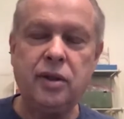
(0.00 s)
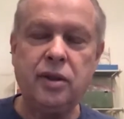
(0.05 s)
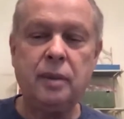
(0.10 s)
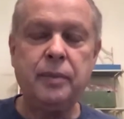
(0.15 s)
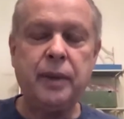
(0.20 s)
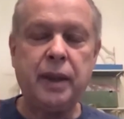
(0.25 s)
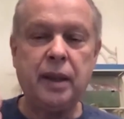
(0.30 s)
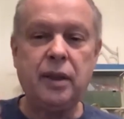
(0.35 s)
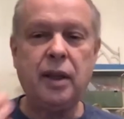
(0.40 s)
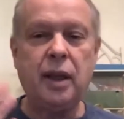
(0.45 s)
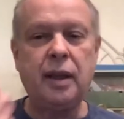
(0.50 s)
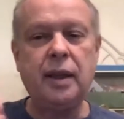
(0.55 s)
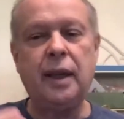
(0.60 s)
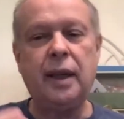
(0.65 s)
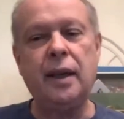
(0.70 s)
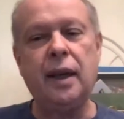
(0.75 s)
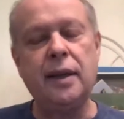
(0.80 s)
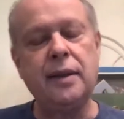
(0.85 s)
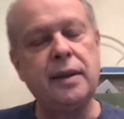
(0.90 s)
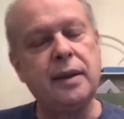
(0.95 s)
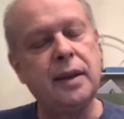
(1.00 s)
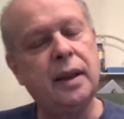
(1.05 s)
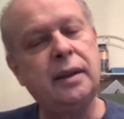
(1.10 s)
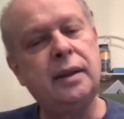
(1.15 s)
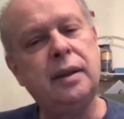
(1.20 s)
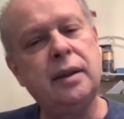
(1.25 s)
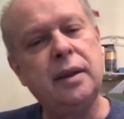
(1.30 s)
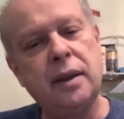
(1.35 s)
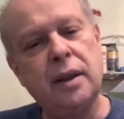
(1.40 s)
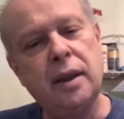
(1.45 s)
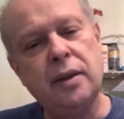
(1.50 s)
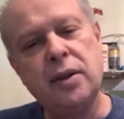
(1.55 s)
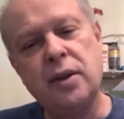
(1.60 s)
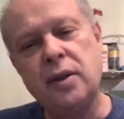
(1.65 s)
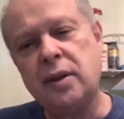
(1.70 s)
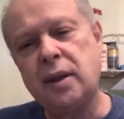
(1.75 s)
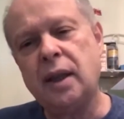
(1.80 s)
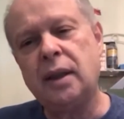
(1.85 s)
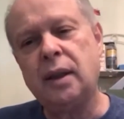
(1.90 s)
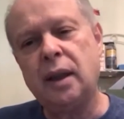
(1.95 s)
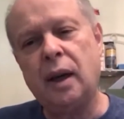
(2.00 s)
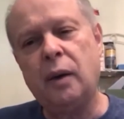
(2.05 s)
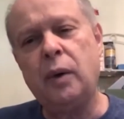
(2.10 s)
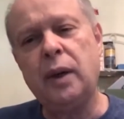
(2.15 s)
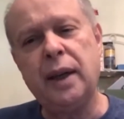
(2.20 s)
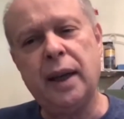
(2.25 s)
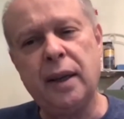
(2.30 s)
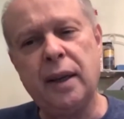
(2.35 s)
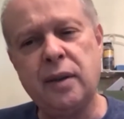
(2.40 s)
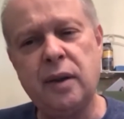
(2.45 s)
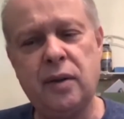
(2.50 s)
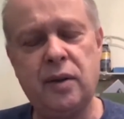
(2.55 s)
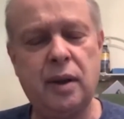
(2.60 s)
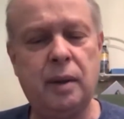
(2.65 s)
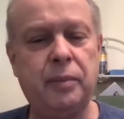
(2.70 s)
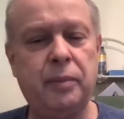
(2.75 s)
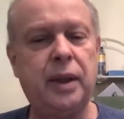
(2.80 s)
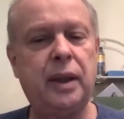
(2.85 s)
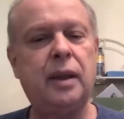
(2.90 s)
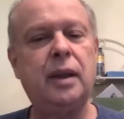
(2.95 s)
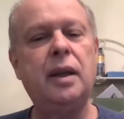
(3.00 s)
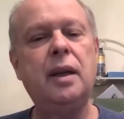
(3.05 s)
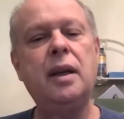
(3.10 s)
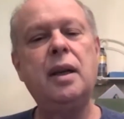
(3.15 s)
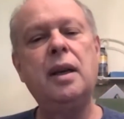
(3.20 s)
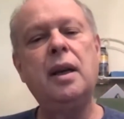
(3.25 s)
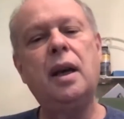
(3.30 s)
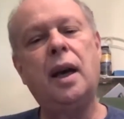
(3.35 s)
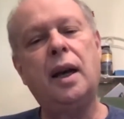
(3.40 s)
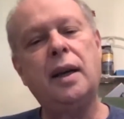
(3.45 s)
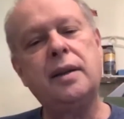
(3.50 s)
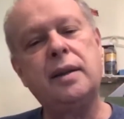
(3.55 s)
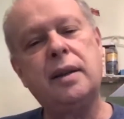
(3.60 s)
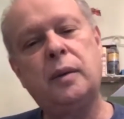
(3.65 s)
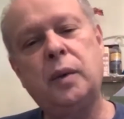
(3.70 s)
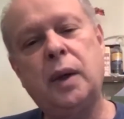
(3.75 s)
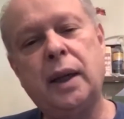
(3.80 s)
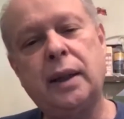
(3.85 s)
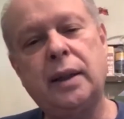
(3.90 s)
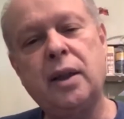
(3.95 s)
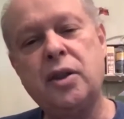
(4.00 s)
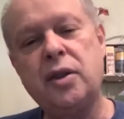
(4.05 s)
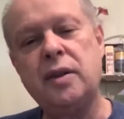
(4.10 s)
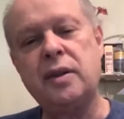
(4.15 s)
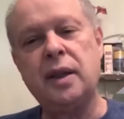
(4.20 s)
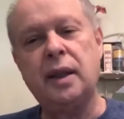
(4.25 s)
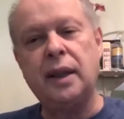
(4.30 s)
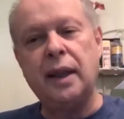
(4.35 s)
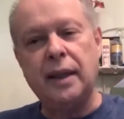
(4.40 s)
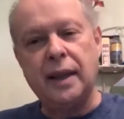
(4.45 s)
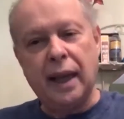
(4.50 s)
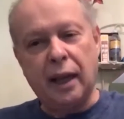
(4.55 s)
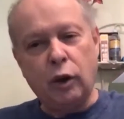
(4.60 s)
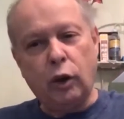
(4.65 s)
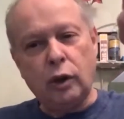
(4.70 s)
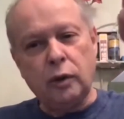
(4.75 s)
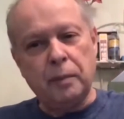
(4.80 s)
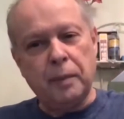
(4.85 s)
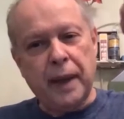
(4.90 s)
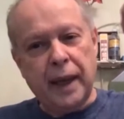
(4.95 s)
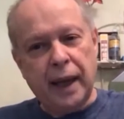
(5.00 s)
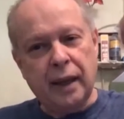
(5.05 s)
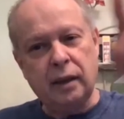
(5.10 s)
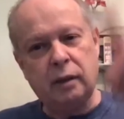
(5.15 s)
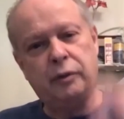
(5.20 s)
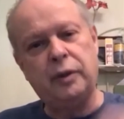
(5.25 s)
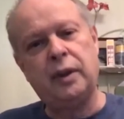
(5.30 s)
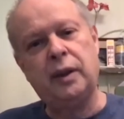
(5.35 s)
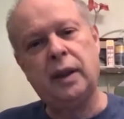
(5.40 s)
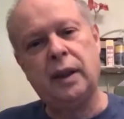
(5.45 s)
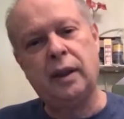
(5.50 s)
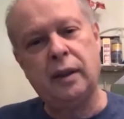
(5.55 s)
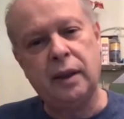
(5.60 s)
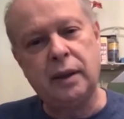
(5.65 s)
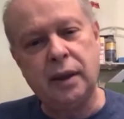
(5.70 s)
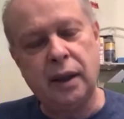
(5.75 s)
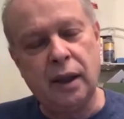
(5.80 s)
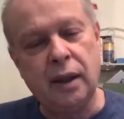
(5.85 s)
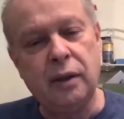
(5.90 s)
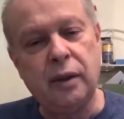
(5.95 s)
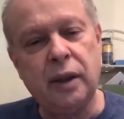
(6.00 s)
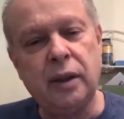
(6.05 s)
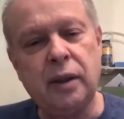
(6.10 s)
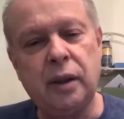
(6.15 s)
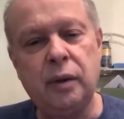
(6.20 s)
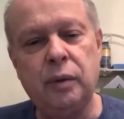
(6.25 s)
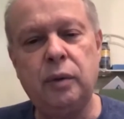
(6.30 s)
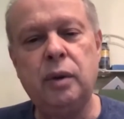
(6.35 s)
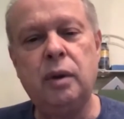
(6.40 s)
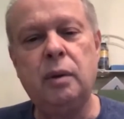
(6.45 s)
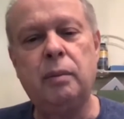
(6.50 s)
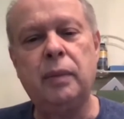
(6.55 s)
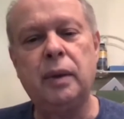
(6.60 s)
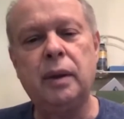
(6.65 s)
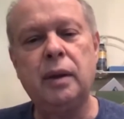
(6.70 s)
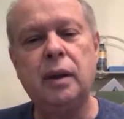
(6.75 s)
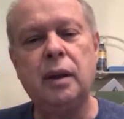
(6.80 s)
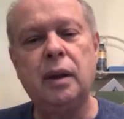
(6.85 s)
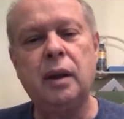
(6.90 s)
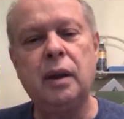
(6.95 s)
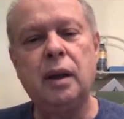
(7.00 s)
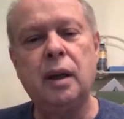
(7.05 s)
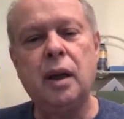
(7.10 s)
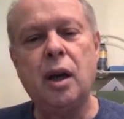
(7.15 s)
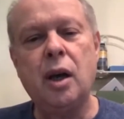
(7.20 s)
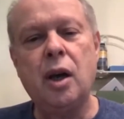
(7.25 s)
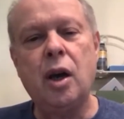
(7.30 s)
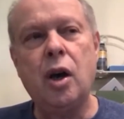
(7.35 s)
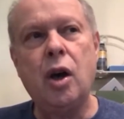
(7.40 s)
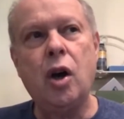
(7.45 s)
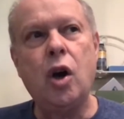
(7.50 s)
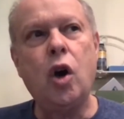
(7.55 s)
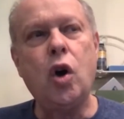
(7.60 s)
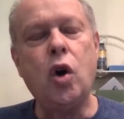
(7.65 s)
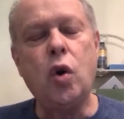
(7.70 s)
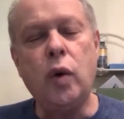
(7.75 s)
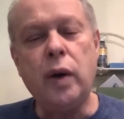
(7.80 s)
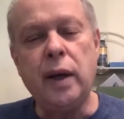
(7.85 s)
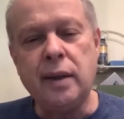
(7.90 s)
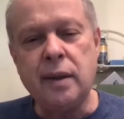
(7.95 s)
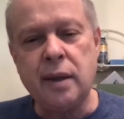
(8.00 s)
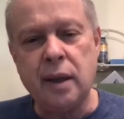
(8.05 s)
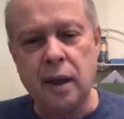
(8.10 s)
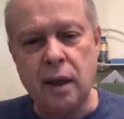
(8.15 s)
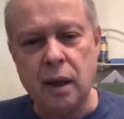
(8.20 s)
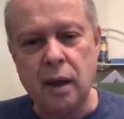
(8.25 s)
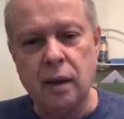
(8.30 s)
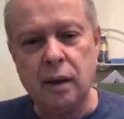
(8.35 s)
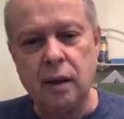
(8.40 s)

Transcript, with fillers: at me, and, and I, I said, she said, "I want to ask you something." I said, "What?" She said, "That old man over there at the other end of the room, who is he?"